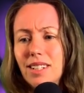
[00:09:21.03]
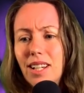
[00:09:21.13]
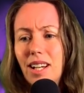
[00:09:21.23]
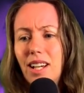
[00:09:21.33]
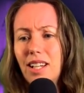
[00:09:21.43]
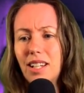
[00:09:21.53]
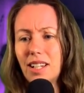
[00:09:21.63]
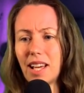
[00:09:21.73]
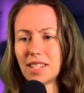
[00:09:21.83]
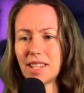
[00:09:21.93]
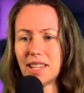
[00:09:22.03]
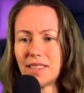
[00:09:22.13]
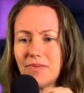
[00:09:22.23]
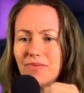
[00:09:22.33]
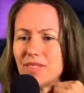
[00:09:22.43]
Okay, see,
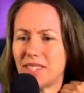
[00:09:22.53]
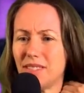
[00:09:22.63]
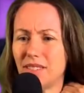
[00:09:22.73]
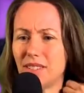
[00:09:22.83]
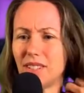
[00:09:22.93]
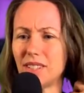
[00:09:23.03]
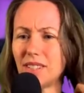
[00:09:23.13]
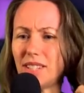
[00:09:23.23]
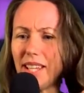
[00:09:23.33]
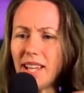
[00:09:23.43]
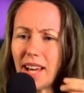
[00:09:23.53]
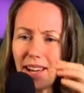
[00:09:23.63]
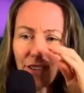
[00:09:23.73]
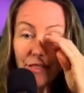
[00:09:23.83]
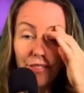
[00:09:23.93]

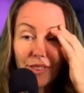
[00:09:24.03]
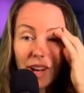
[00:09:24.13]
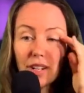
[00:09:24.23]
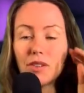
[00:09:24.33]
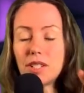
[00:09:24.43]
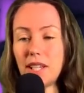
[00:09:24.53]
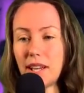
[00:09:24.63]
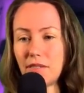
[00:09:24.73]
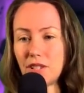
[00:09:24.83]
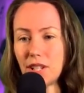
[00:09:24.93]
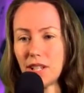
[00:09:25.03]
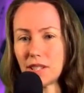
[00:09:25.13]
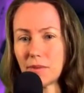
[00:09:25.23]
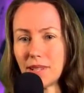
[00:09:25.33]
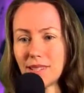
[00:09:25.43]
DF, I don't know what DF
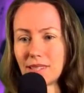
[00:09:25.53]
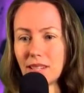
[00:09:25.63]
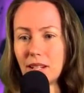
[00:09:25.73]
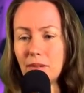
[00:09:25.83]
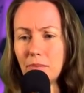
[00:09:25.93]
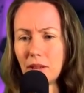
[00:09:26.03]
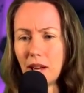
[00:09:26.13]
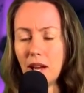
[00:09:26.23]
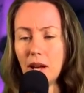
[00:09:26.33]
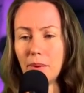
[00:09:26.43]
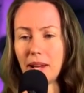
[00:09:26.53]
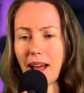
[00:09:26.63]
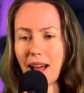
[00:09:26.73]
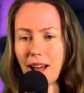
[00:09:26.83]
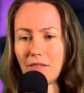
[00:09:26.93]
cheese means, but
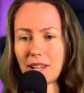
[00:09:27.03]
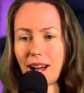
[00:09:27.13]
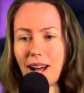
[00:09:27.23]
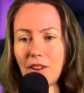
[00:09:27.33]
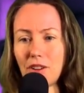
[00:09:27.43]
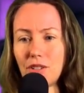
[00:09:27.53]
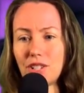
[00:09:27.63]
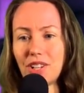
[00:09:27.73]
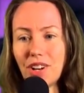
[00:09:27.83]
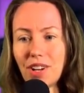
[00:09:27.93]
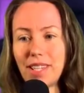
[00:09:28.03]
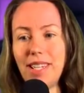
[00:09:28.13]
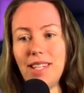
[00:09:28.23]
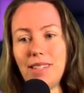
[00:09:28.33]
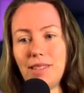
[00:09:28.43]
avocado
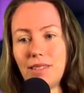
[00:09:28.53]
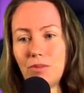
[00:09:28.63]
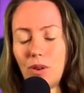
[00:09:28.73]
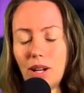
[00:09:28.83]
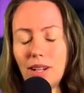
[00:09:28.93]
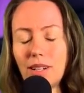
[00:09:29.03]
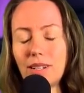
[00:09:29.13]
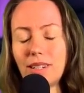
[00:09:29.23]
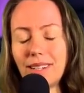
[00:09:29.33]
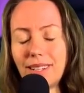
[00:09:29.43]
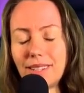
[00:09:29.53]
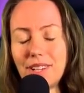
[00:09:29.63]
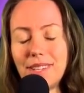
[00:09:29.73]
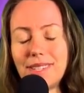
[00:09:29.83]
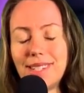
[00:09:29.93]
turkey,
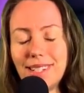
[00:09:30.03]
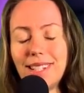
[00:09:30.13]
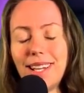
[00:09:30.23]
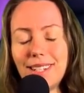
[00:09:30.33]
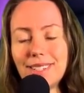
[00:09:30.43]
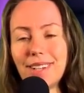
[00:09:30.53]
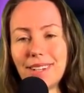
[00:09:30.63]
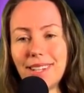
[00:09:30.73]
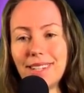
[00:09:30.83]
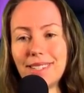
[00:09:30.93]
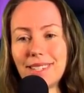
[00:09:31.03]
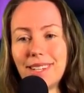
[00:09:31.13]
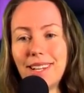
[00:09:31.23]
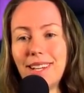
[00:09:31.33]
she's still eating turkeys.